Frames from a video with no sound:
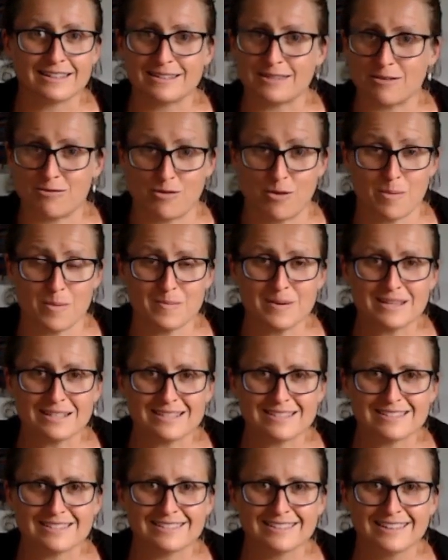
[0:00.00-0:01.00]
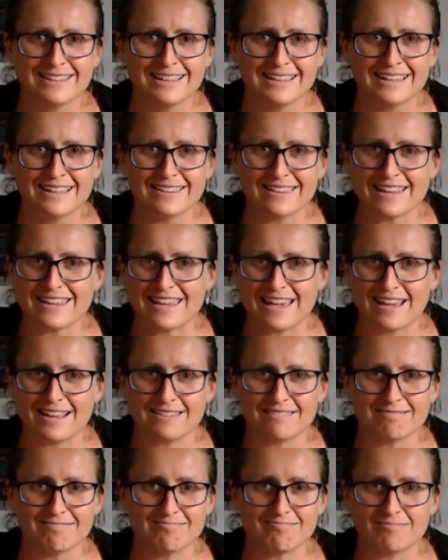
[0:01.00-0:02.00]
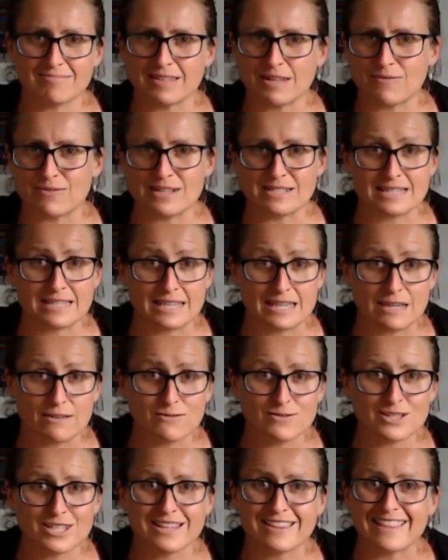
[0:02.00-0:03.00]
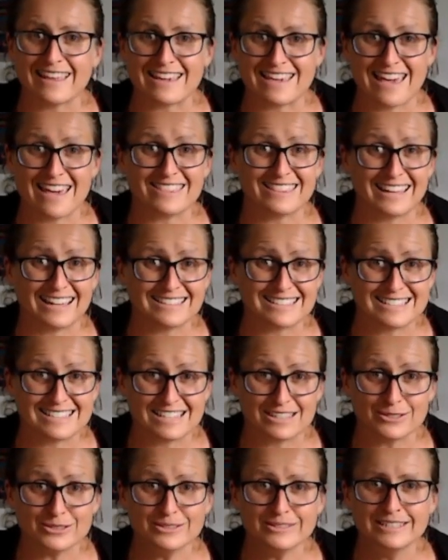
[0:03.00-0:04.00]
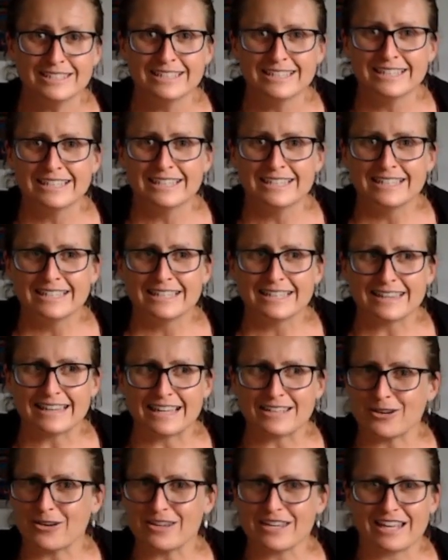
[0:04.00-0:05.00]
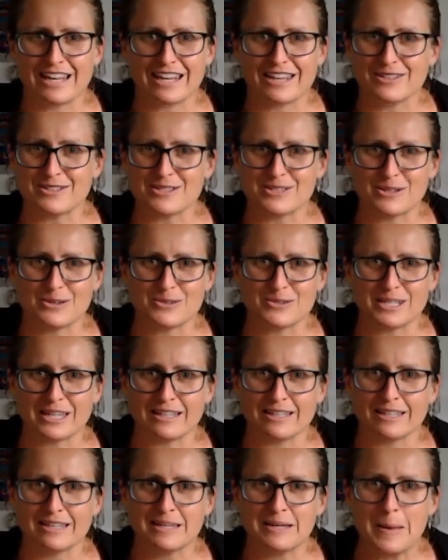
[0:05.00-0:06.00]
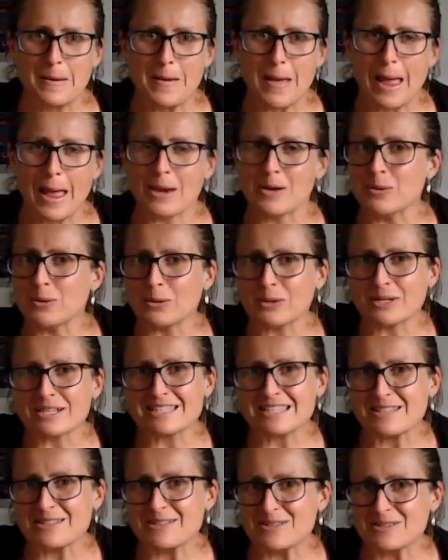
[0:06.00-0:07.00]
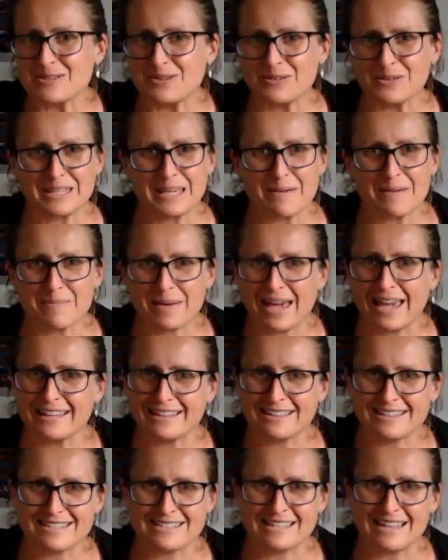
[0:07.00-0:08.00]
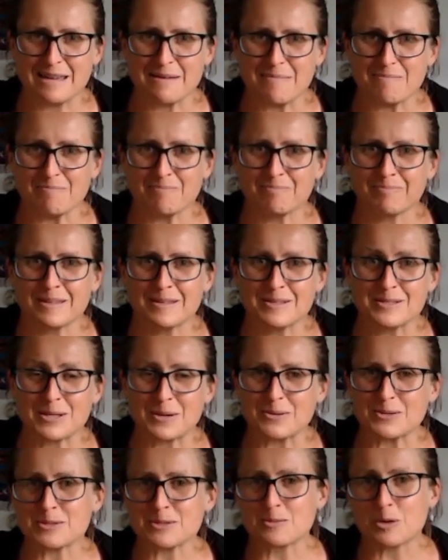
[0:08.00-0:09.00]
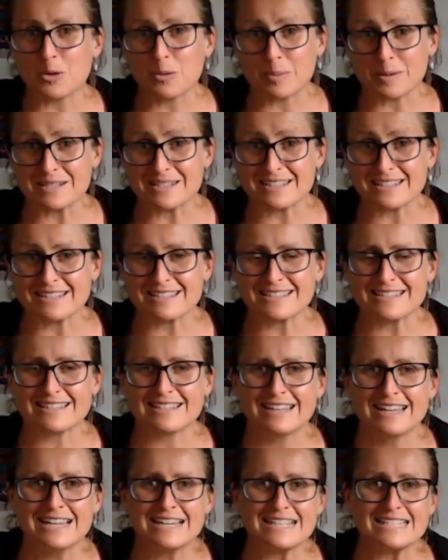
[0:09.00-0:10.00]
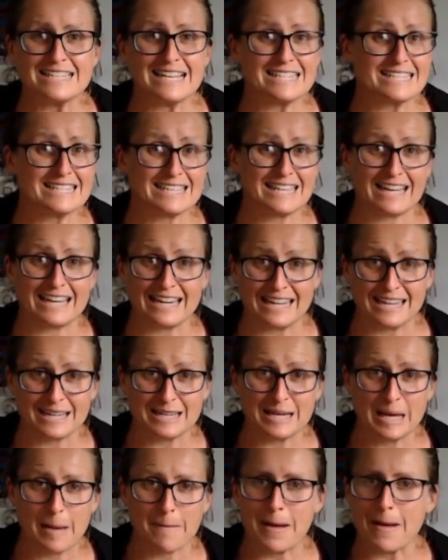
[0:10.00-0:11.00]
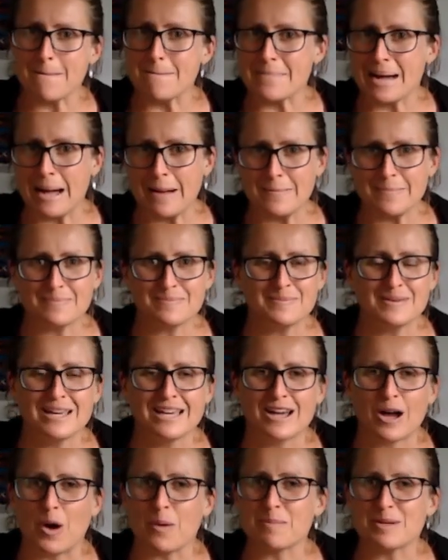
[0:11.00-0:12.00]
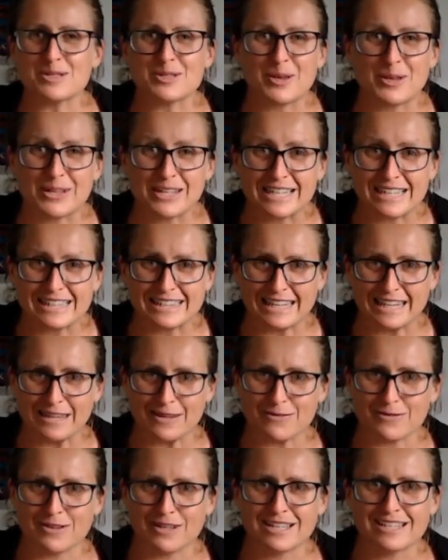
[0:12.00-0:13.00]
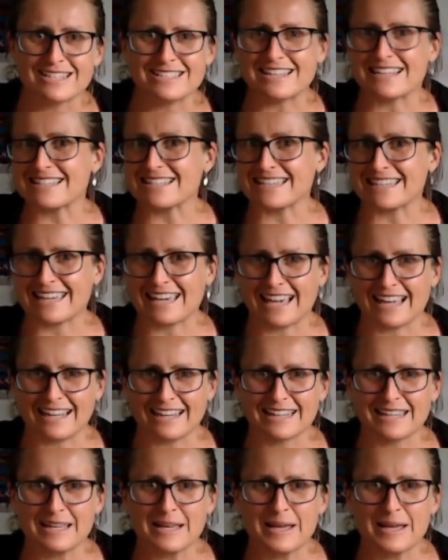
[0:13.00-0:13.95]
the Thermomix, they get, if there's a gift, they get that still. They don't get a consultant and nor does a consultant get paid the same. So a small business doesn't get an income. A mum on maternity leave doesn't get,